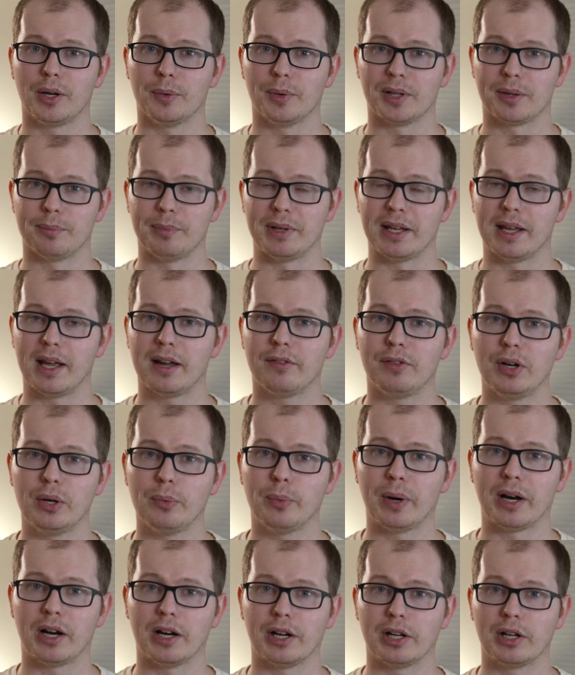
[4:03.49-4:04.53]
with me
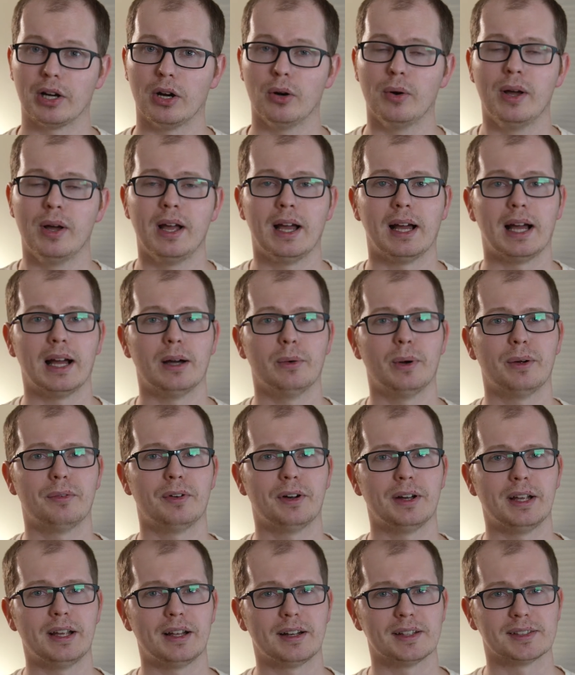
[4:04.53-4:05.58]
everywhere I go. However,
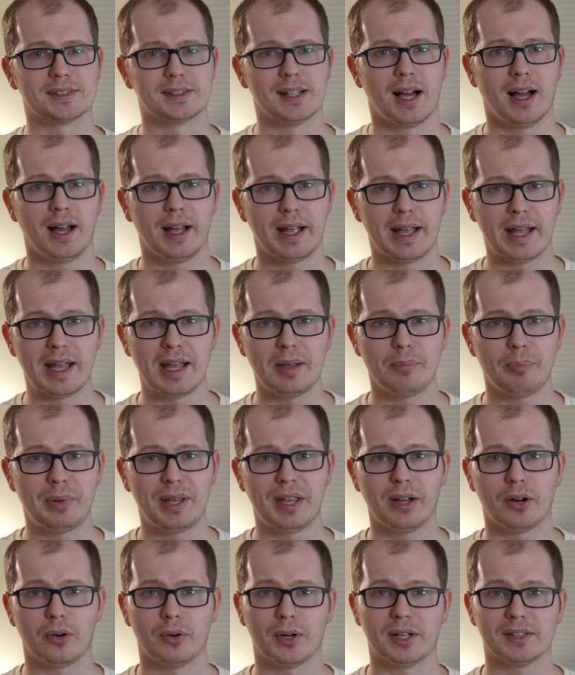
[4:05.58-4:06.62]
it is not
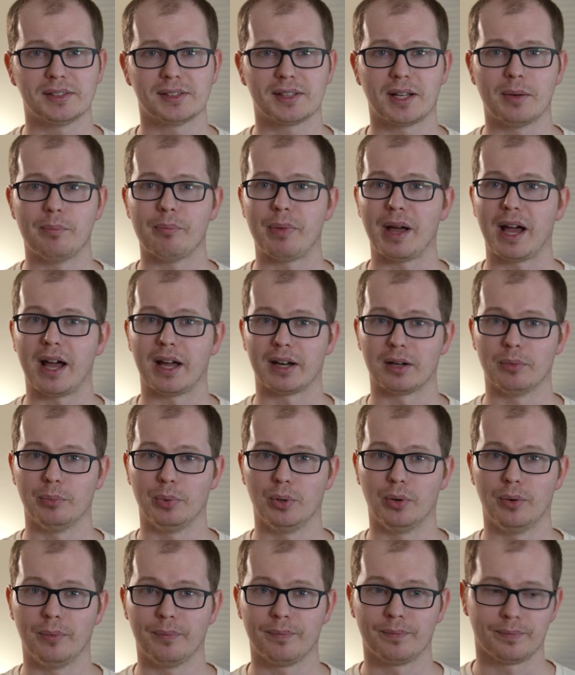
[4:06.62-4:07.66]
APRS
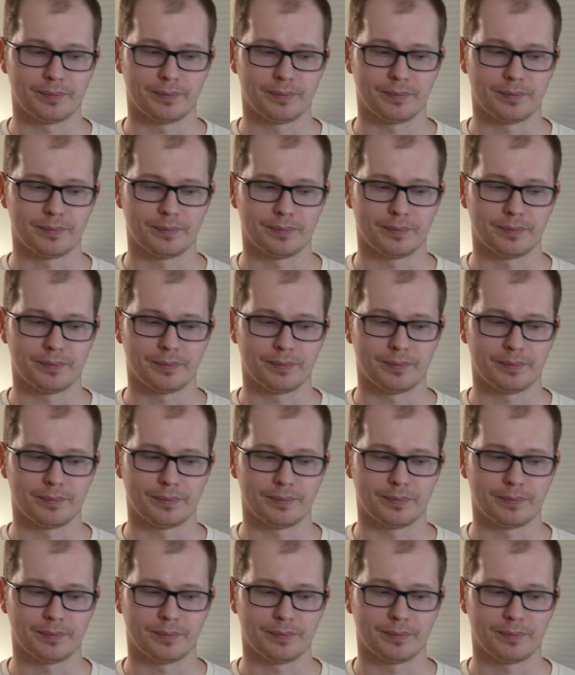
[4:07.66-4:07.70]
compatible.